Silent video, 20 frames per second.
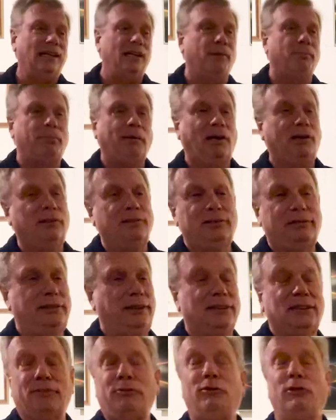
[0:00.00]
on a boat
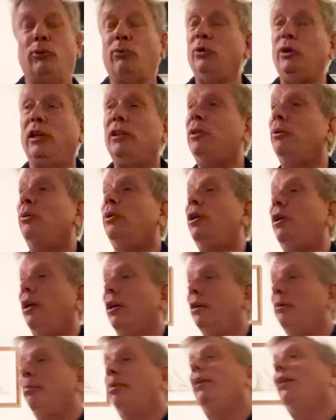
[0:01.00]
doesn't, doesn't
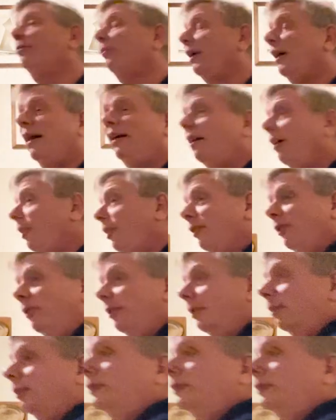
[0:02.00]
work. Believe me, I know.